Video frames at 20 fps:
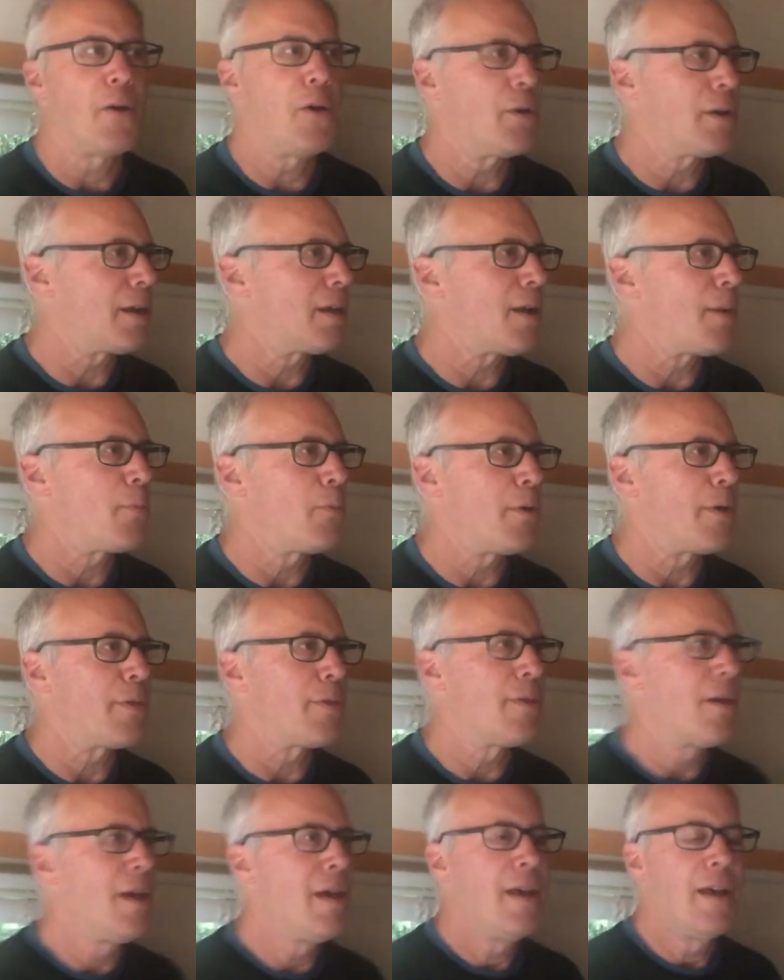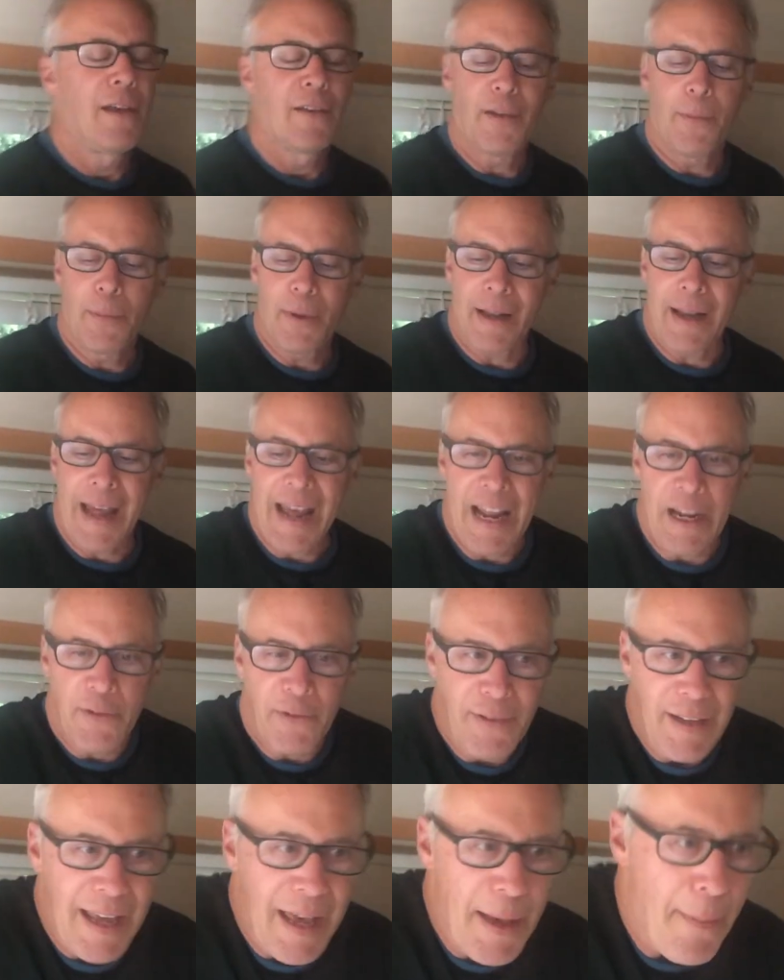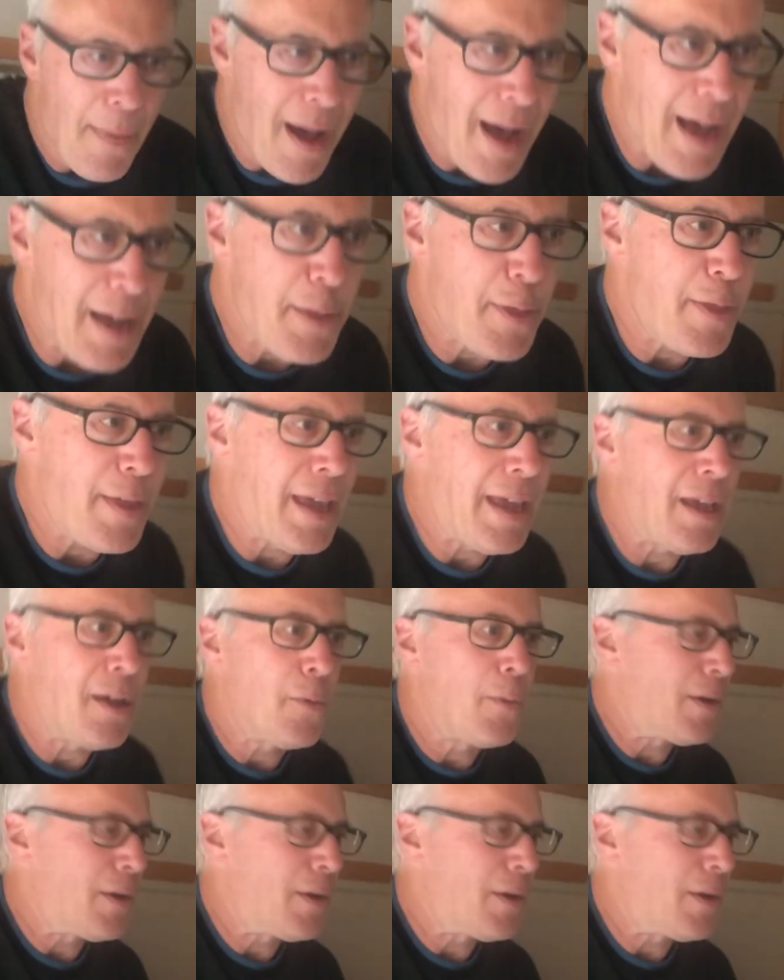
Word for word: hook it up with some kind of H D M I thing,